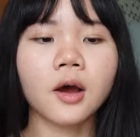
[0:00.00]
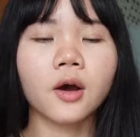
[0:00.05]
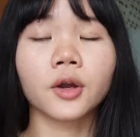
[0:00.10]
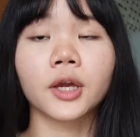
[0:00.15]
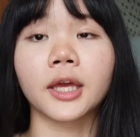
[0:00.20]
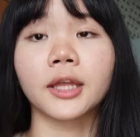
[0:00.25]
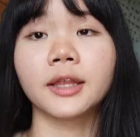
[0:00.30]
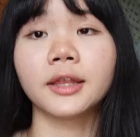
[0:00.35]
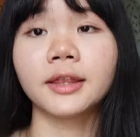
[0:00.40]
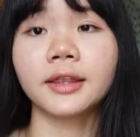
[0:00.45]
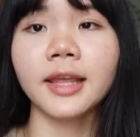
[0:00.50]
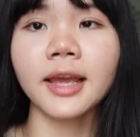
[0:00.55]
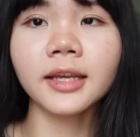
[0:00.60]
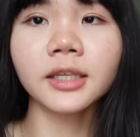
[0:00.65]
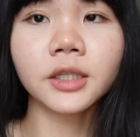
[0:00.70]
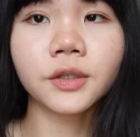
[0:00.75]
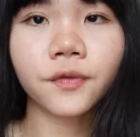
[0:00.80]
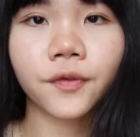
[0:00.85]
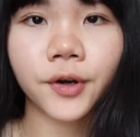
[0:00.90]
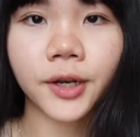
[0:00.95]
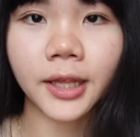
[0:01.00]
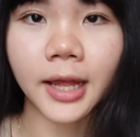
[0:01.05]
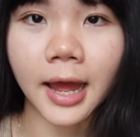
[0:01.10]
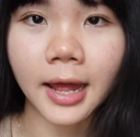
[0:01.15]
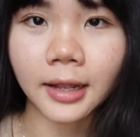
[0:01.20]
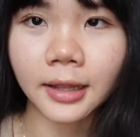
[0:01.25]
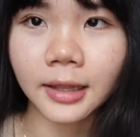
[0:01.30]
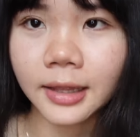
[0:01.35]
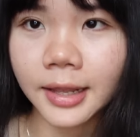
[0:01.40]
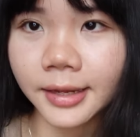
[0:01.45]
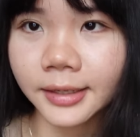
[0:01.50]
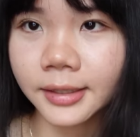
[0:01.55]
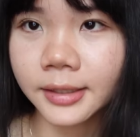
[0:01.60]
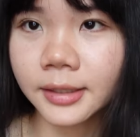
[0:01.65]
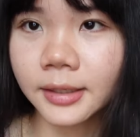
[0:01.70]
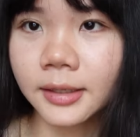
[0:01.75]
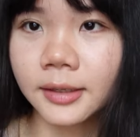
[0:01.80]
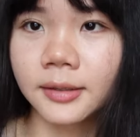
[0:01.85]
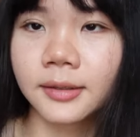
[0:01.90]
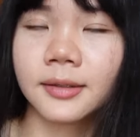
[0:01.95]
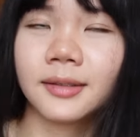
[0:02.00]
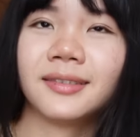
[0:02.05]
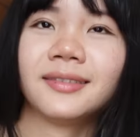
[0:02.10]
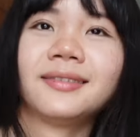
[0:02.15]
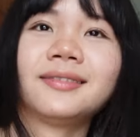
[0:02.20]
Okay, thanks for that lesson.